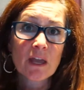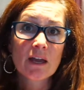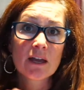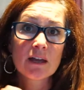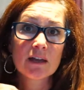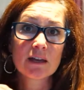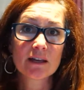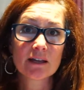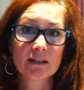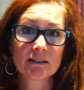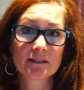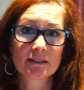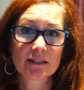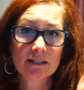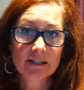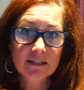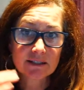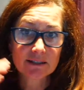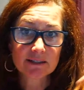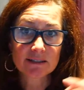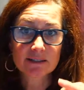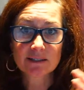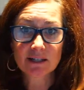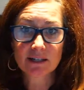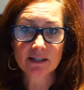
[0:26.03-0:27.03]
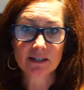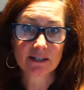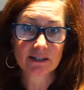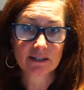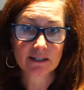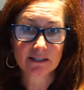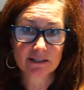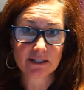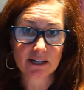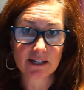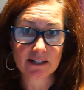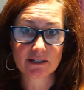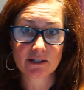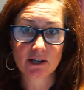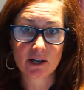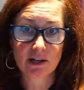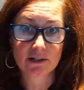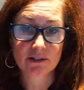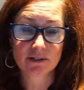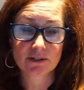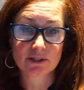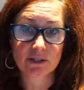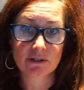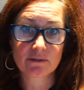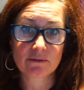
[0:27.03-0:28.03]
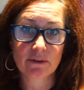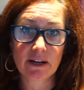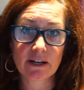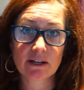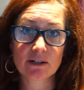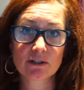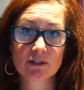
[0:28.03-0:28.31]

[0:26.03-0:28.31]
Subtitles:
is getting stuck in the technology, right?